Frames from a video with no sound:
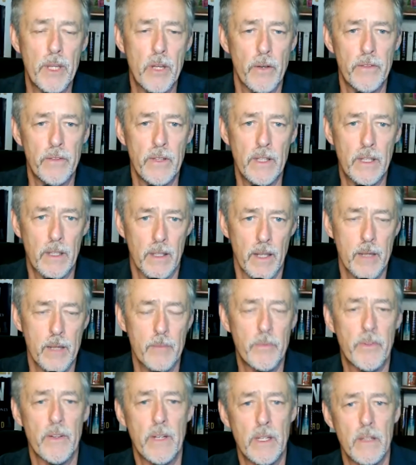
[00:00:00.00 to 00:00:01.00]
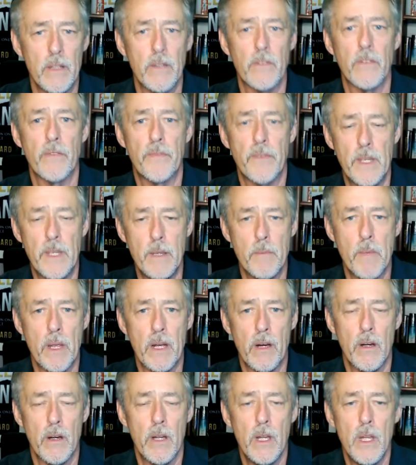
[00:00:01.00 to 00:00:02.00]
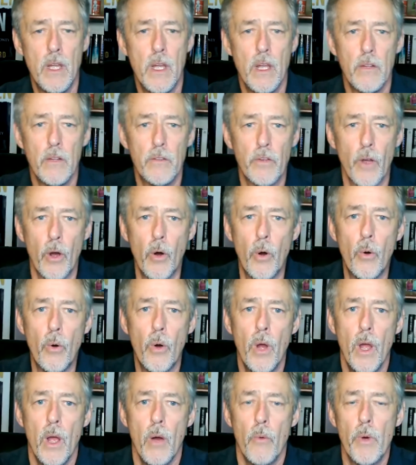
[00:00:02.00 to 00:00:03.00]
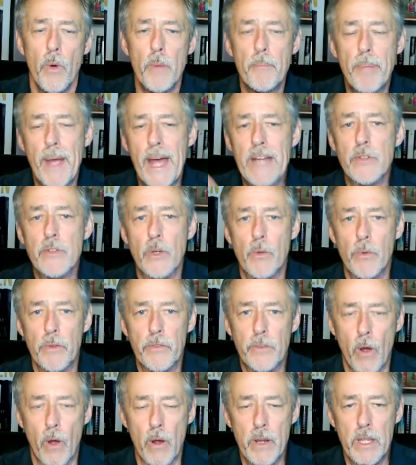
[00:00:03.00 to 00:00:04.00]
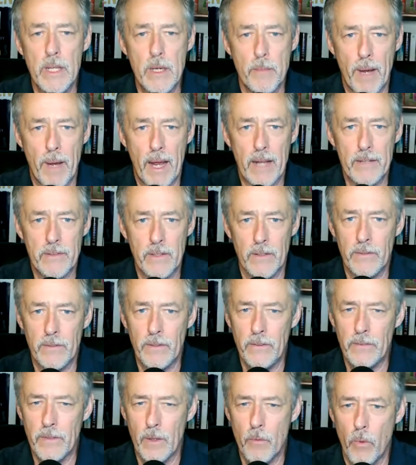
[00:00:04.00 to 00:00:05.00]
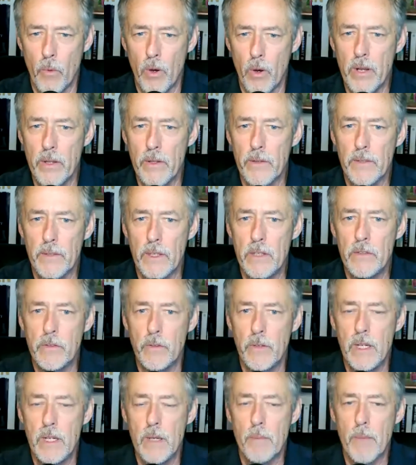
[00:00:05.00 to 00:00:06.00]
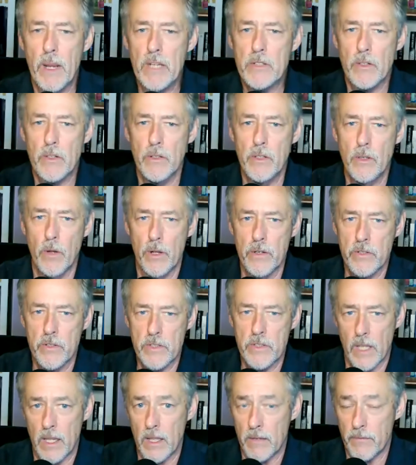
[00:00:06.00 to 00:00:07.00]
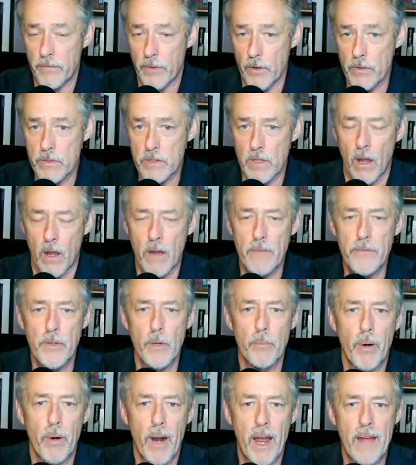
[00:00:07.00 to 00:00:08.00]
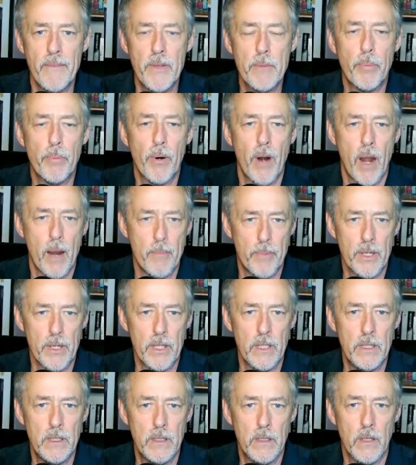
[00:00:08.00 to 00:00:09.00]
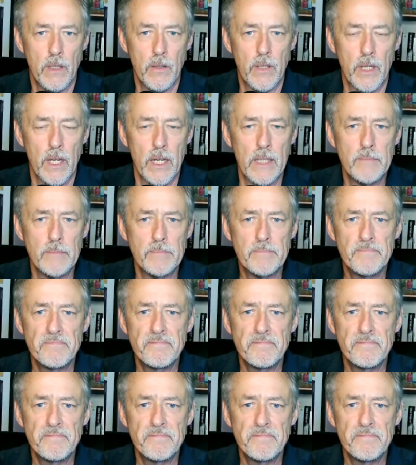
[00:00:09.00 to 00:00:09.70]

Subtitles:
because he claims that he is a female. So when Patrick was talking about this, he said, one of the things you need to make sure you understand, first off, your private property, okay?